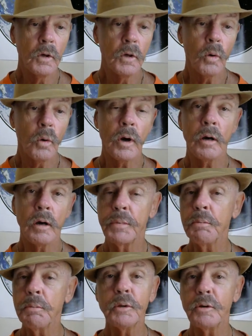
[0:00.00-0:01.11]
where
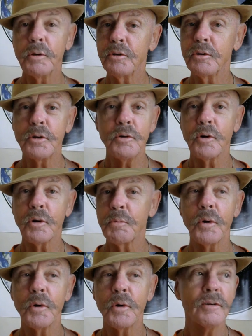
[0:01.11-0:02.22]
people do 2 or
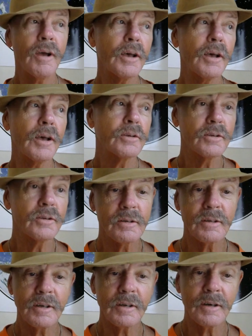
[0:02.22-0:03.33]
more
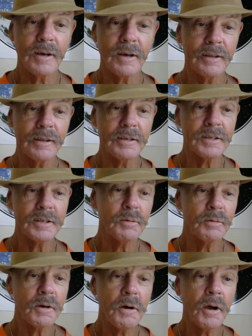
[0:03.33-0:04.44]
tasks at the same
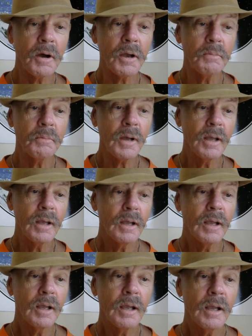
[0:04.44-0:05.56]
time,
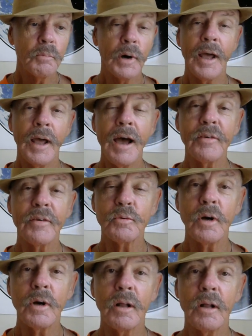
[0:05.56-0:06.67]
but half as
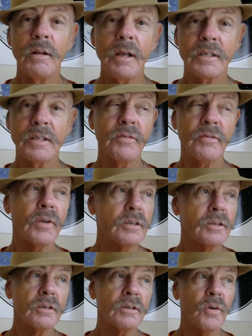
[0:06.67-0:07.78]
well as if they
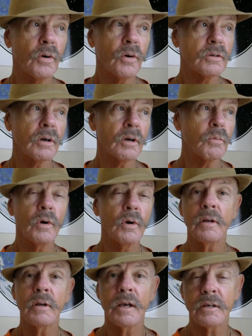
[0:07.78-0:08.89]
just focused on one
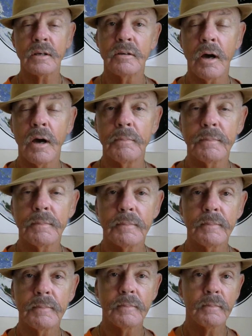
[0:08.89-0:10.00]
task at a time.
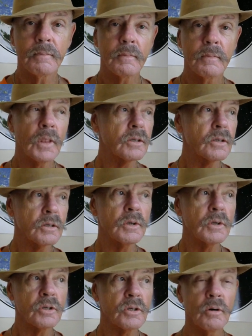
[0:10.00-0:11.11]
This has
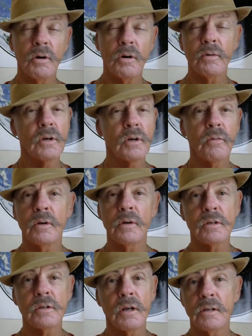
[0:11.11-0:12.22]
been shown over and over in studies.